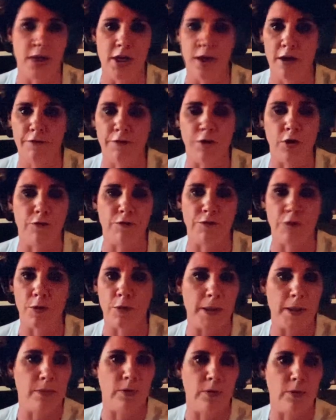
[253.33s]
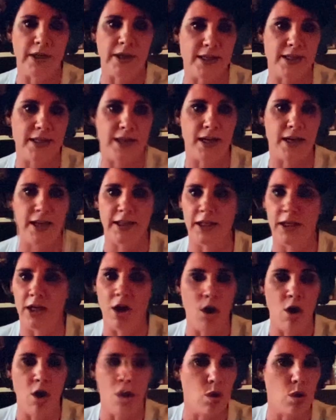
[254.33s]
for people in Kentucky
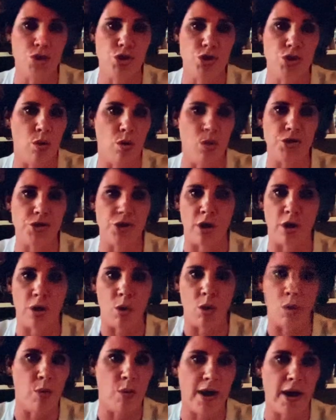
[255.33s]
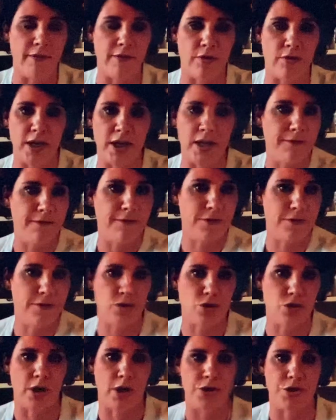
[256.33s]
or Georgia or wherever,
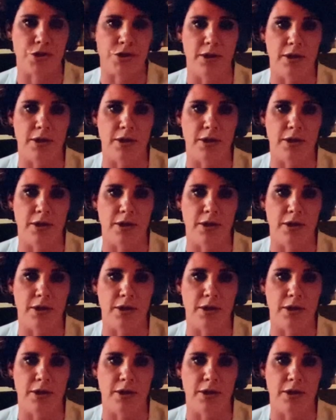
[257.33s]
infrastructure.